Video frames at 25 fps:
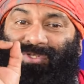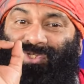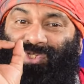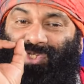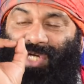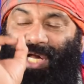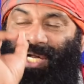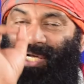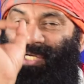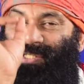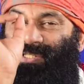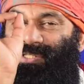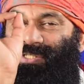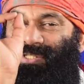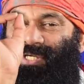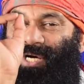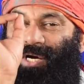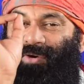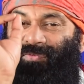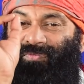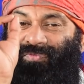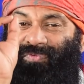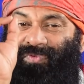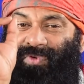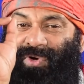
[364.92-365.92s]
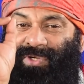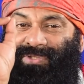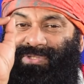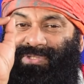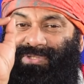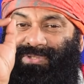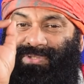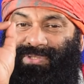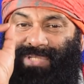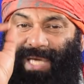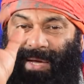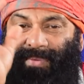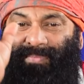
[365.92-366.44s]
a challenge
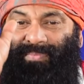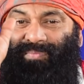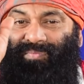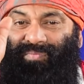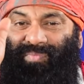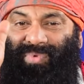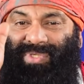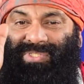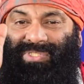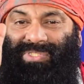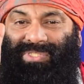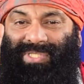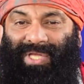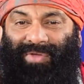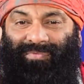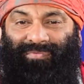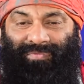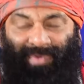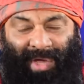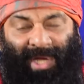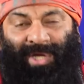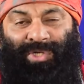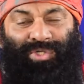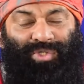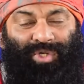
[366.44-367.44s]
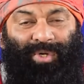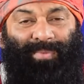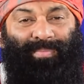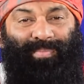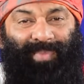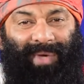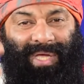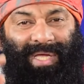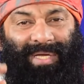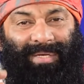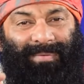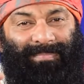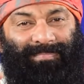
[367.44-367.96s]
confronts them, which they fail to
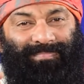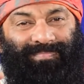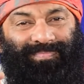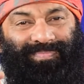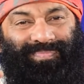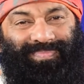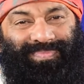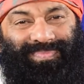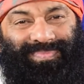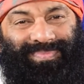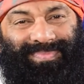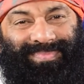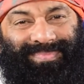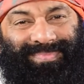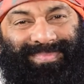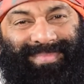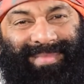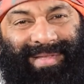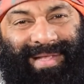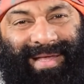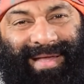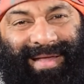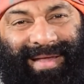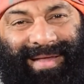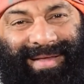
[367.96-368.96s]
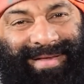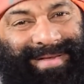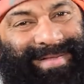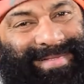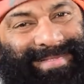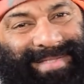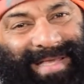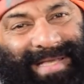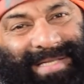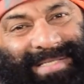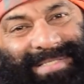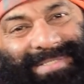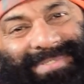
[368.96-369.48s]
meet,
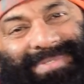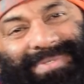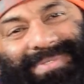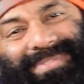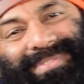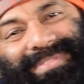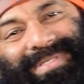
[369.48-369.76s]
there is no